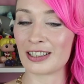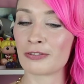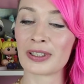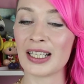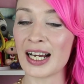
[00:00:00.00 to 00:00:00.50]

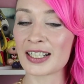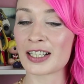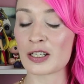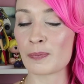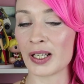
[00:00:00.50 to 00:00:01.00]
You
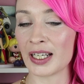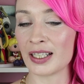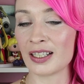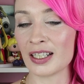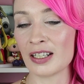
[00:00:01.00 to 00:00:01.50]
relax on a
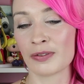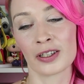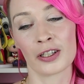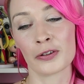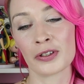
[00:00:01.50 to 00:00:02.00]
plane
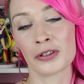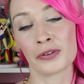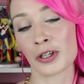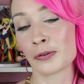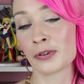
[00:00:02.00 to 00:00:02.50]
even though
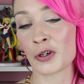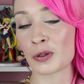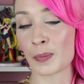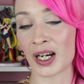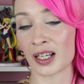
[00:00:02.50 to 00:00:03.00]
you don't
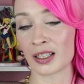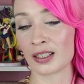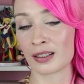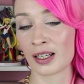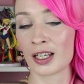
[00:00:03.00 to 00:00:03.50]
know the
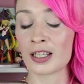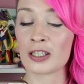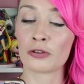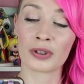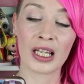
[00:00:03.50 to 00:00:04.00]
pilot.
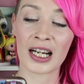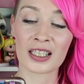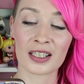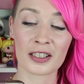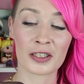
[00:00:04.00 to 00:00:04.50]
You
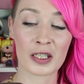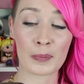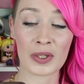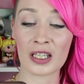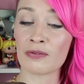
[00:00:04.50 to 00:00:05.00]
relax on a
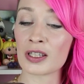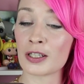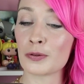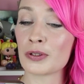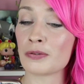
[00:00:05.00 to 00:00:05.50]
ship even
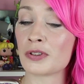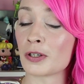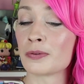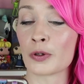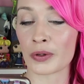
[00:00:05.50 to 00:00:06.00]
though you
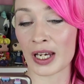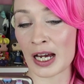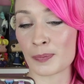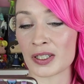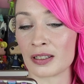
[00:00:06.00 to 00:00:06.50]
don't know the
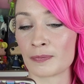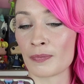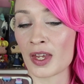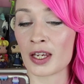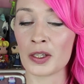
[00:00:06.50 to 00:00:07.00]
captain.
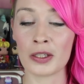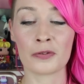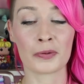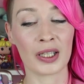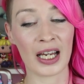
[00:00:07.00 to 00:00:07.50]

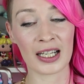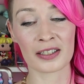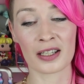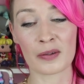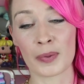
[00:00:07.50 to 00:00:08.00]
You
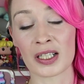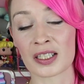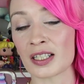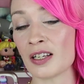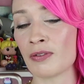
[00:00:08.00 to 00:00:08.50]
relax on a
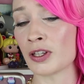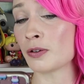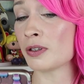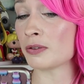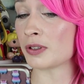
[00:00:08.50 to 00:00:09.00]
bus even
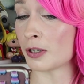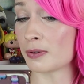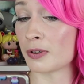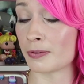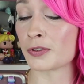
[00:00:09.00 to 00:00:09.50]
though you
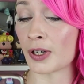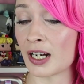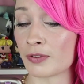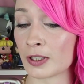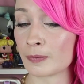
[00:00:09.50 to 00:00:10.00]
don't know the
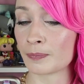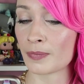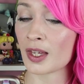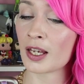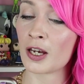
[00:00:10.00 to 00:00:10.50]
driver.
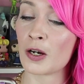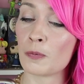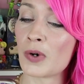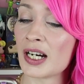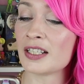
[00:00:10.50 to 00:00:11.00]

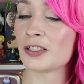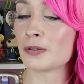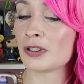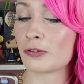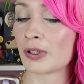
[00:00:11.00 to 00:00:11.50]
Why
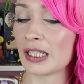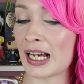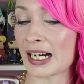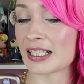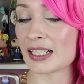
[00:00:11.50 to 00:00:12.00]
don't you
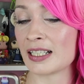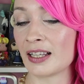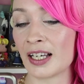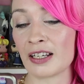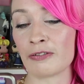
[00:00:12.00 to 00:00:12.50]
relax
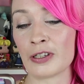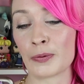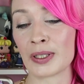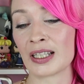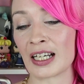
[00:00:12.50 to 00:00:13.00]
in life
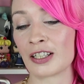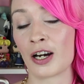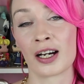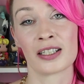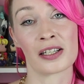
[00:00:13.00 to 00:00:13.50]
knowing that
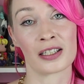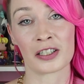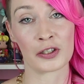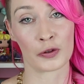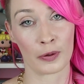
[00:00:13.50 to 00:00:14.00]
God is in
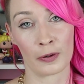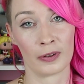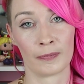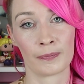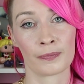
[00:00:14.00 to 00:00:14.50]
control?